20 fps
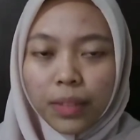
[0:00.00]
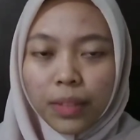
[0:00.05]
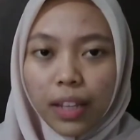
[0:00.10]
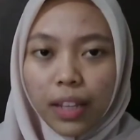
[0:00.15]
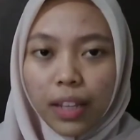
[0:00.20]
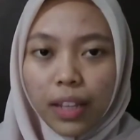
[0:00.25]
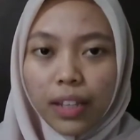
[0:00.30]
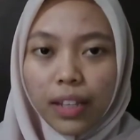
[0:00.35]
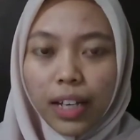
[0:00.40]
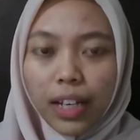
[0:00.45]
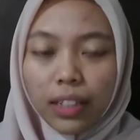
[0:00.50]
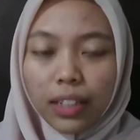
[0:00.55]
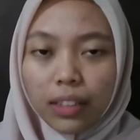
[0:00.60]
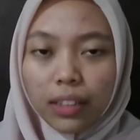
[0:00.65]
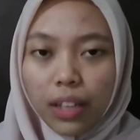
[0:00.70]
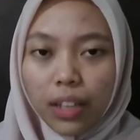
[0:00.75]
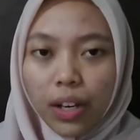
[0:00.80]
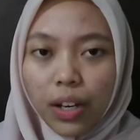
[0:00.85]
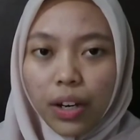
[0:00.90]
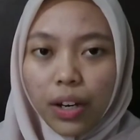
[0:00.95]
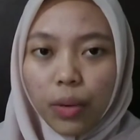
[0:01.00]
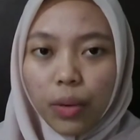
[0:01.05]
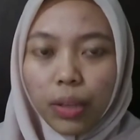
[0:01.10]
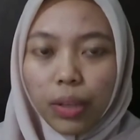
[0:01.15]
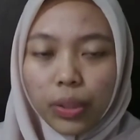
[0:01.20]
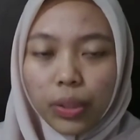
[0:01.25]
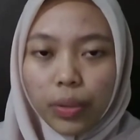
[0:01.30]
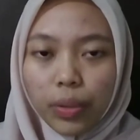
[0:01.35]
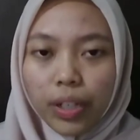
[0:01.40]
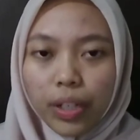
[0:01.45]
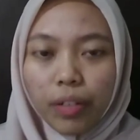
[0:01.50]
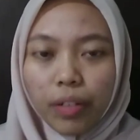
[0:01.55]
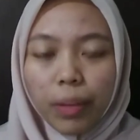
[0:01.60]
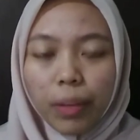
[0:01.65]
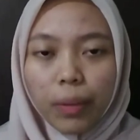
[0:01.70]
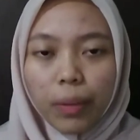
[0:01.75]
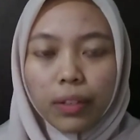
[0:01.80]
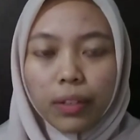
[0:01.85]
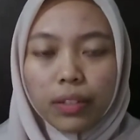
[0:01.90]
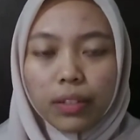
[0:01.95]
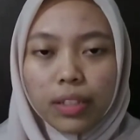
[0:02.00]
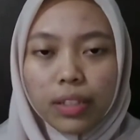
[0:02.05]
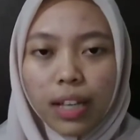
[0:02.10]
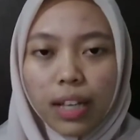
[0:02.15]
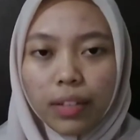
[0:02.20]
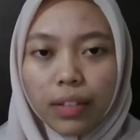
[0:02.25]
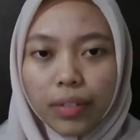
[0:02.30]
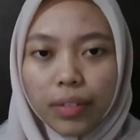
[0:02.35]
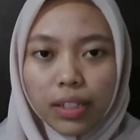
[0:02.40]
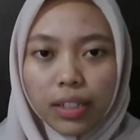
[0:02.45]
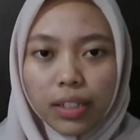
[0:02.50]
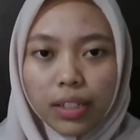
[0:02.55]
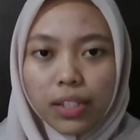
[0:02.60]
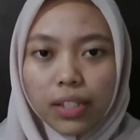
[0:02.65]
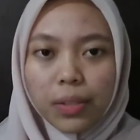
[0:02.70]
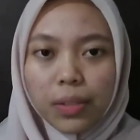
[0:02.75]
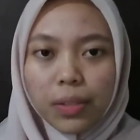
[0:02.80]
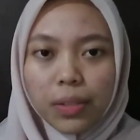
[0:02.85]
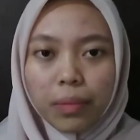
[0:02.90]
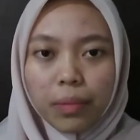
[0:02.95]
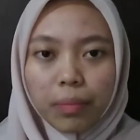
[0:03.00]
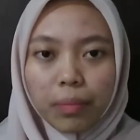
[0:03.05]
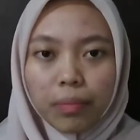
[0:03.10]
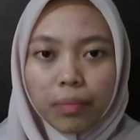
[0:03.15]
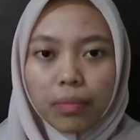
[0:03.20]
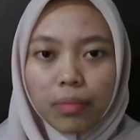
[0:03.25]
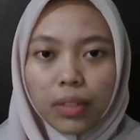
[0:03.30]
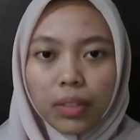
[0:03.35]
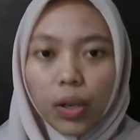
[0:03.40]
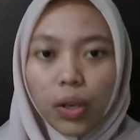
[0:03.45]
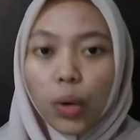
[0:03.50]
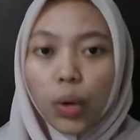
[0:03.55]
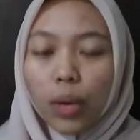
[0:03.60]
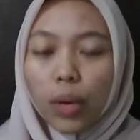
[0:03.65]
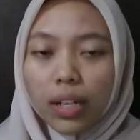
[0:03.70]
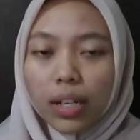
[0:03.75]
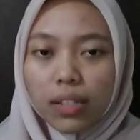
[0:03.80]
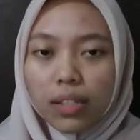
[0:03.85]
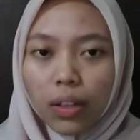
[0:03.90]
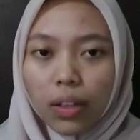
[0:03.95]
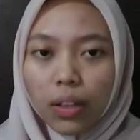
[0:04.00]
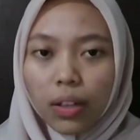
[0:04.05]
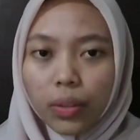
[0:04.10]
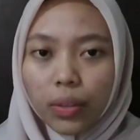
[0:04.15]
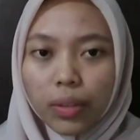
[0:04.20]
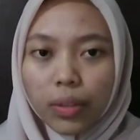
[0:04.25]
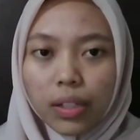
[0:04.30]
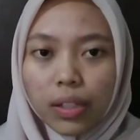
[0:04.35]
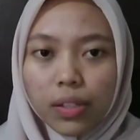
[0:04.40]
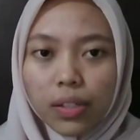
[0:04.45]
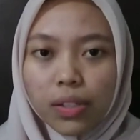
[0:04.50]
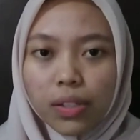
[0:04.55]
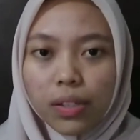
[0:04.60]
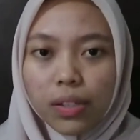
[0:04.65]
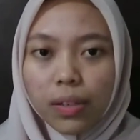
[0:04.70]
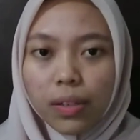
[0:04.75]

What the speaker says: Then, what do we know about tolerance? Or what is tolerance?